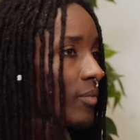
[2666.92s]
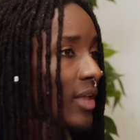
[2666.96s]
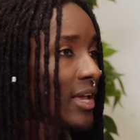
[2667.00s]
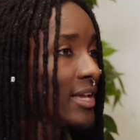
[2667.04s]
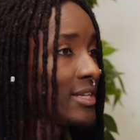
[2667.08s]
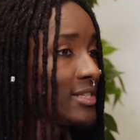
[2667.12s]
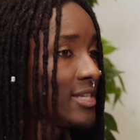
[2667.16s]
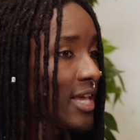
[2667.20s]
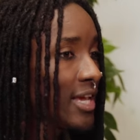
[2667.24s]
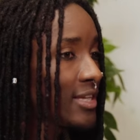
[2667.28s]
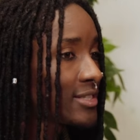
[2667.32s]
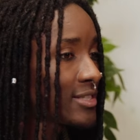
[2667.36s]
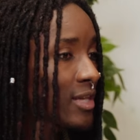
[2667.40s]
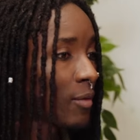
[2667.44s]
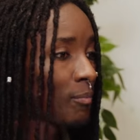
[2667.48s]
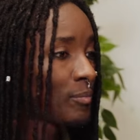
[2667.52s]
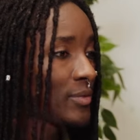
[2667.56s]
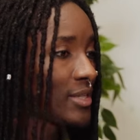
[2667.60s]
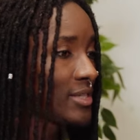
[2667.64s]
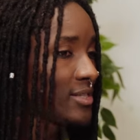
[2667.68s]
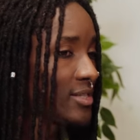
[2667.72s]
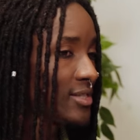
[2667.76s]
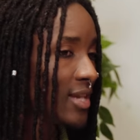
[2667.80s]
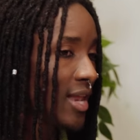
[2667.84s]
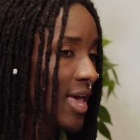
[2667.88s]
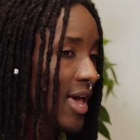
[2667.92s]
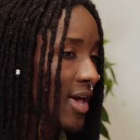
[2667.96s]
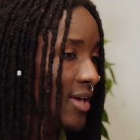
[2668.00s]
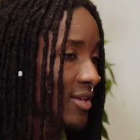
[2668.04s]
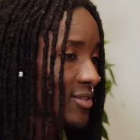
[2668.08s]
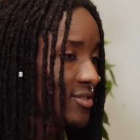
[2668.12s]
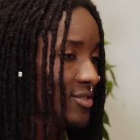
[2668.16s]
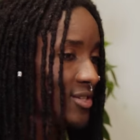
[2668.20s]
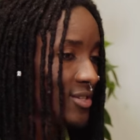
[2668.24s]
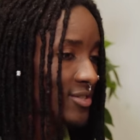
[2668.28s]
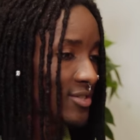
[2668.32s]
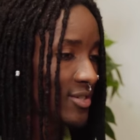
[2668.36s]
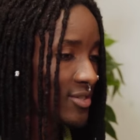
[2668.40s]
It takes up these
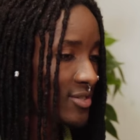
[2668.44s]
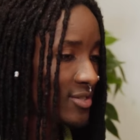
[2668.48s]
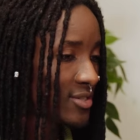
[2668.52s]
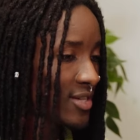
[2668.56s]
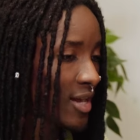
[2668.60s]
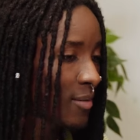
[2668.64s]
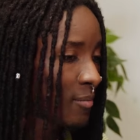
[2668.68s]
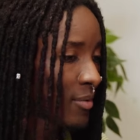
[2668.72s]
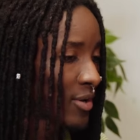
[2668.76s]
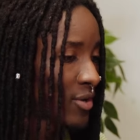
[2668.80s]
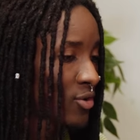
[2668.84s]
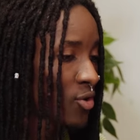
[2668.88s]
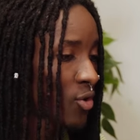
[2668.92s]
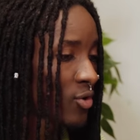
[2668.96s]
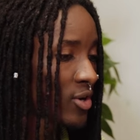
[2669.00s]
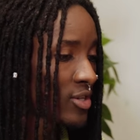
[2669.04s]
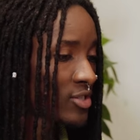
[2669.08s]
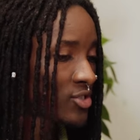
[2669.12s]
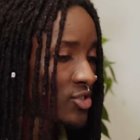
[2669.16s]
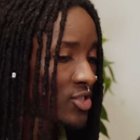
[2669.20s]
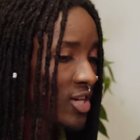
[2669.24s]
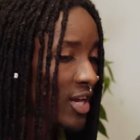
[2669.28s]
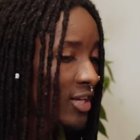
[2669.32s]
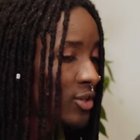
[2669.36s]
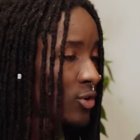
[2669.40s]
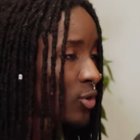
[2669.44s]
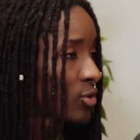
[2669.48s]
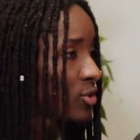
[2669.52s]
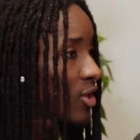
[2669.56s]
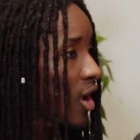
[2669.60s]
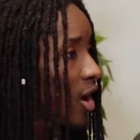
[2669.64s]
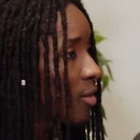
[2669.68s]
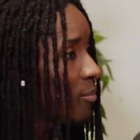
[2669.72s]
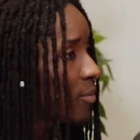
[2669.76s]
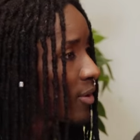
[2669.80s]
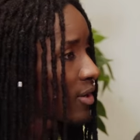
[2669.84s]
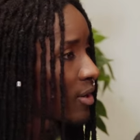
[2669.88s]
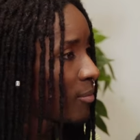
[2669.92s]
layers. There's a statement known as Cheto
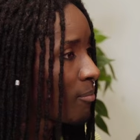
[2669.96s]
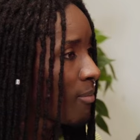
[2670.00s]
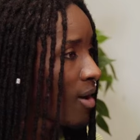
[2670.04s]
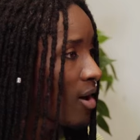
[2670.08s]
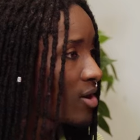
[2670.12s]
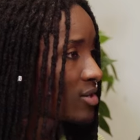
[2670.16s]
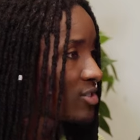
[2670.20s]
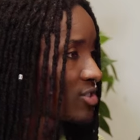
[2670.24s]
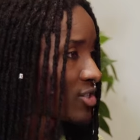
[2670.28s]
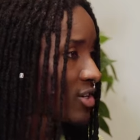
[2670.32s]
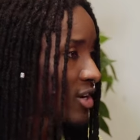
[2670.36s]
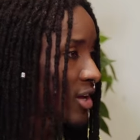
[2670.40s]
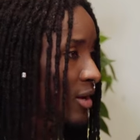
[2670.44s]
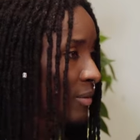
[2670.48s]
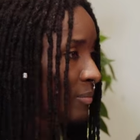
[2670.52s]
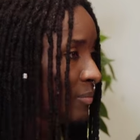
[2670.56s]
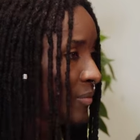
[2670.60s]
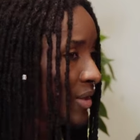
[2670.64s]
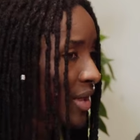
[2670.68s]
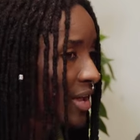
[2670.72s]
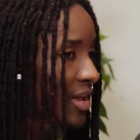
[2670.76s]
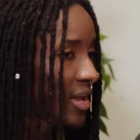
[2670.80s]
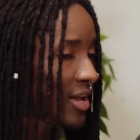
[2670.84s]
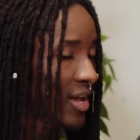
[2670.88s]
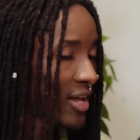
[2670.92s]
Darpana Marjanam.